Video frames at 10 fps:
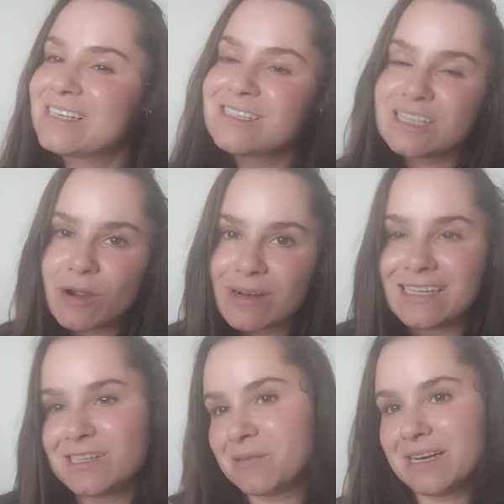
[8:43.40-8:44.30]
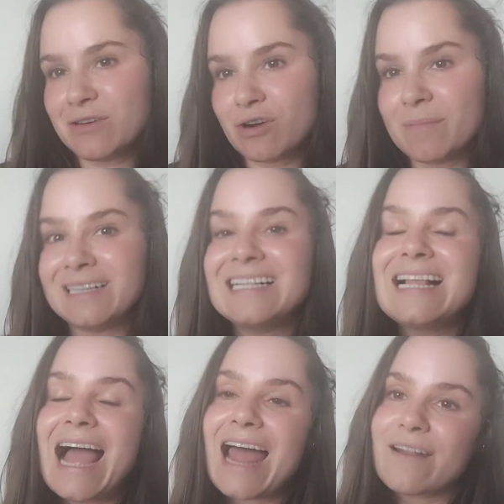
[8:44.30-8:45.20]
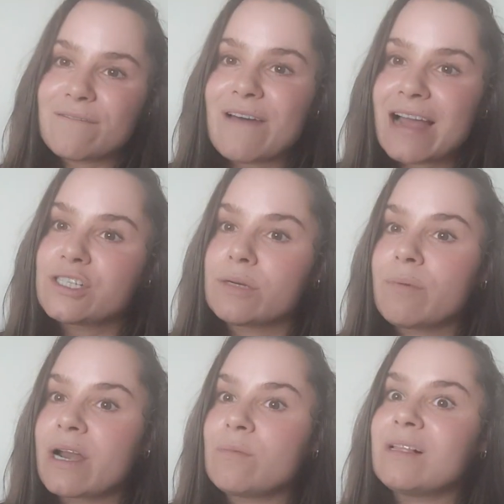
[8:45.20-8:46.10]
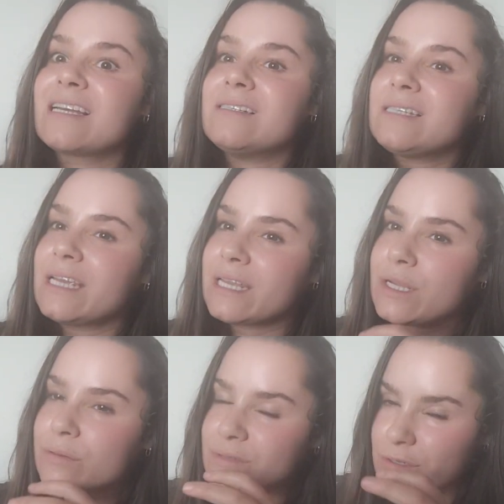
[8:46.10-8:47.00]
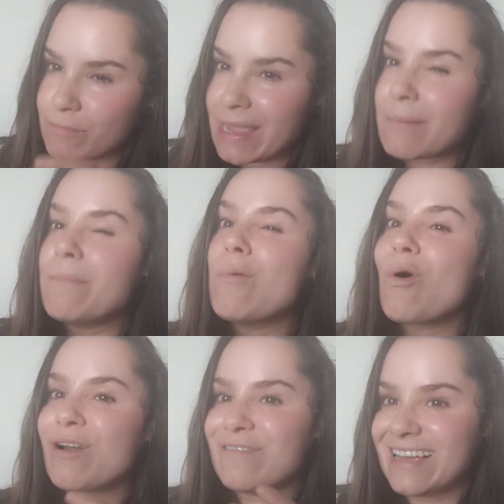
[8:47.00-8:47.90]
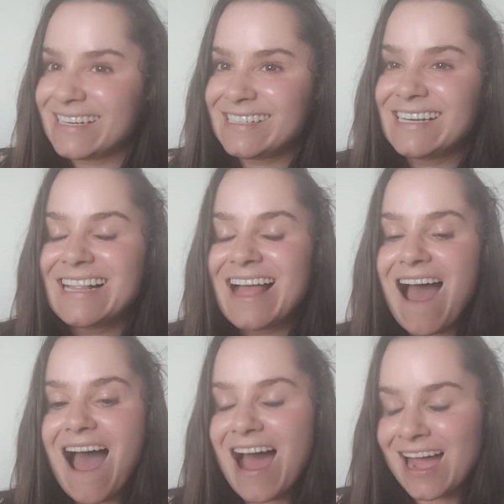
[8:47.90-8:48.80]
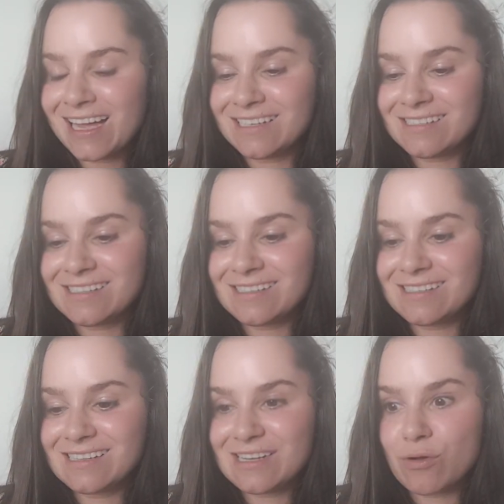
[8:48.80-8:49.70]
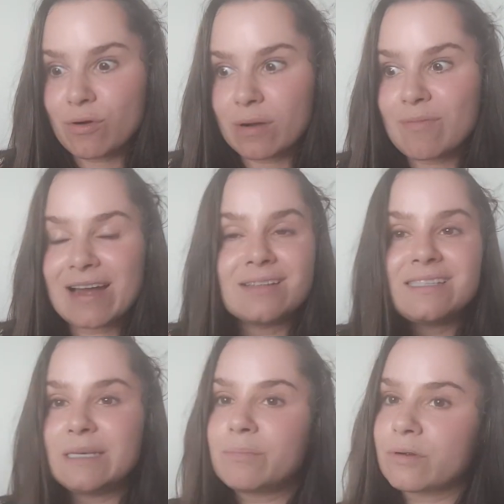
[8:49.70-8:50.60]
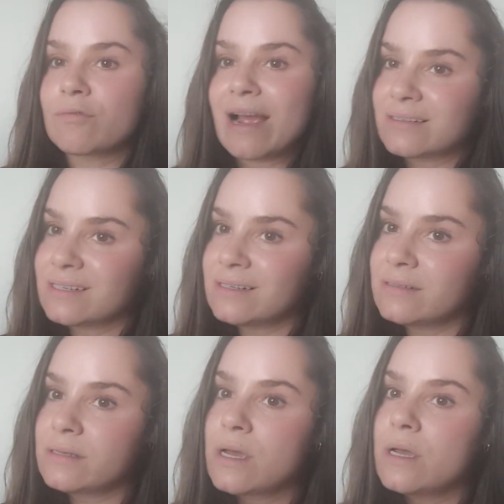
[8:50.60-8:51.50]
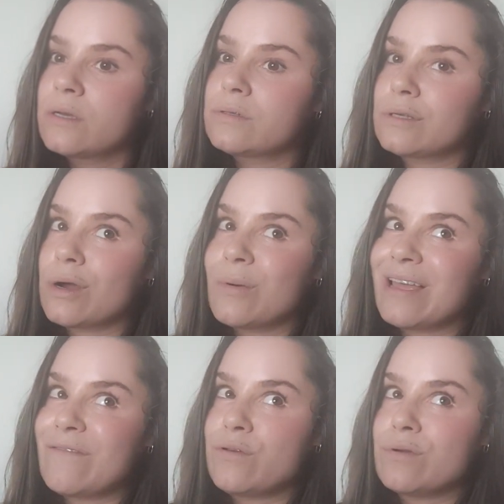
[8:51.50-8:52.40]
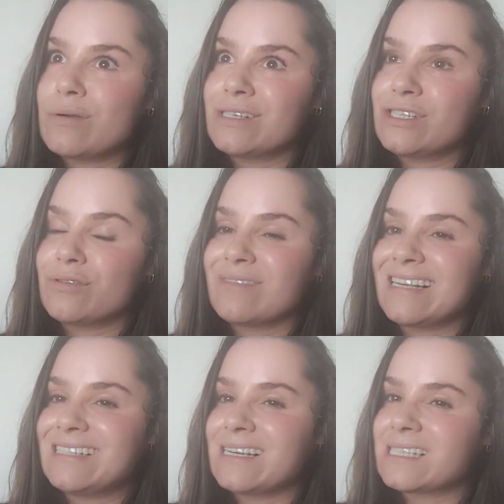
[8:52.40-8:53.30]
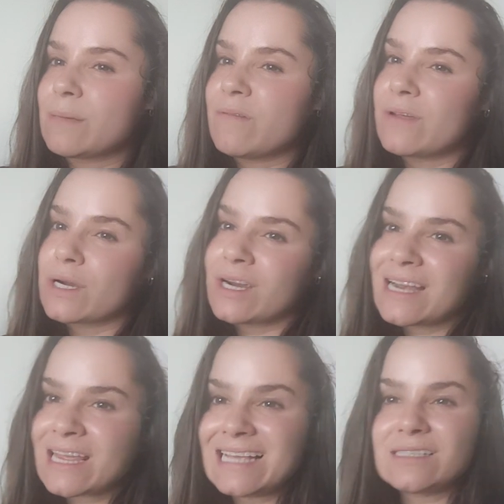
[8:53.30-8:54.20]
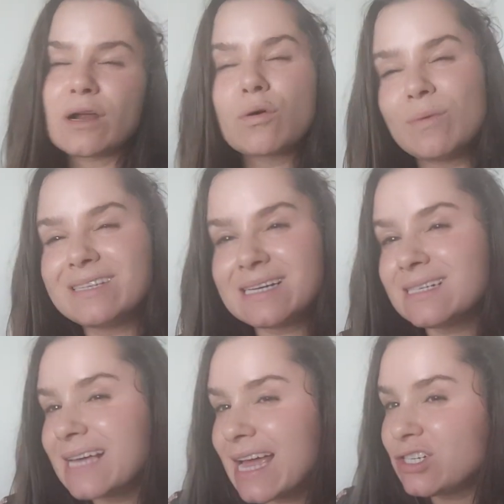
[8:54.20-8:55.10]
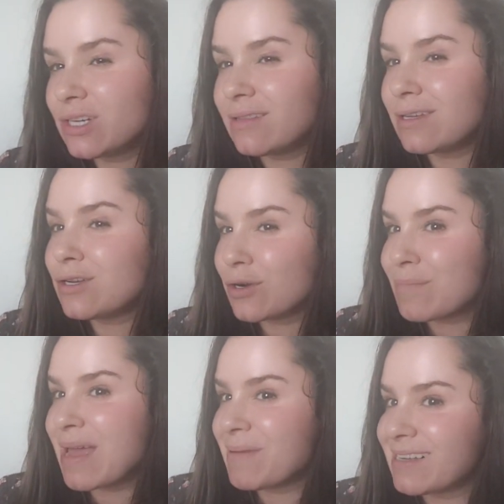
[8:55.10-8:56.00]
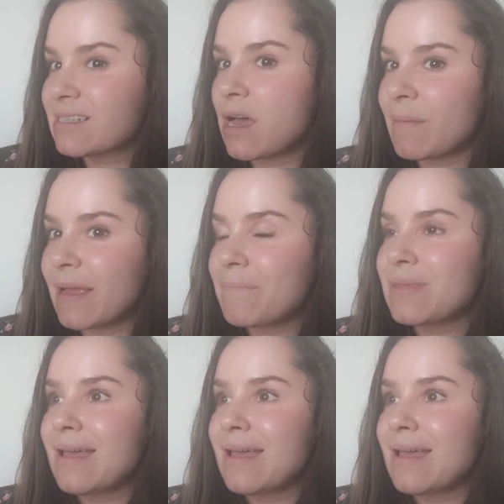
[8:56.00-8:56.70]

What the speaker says: Totally, totally normal. And in fact, your body will continue to make more of it as your pregnancy progresses. So if you notice you're releasing some of it early, it's not always an indication that your baby is coming,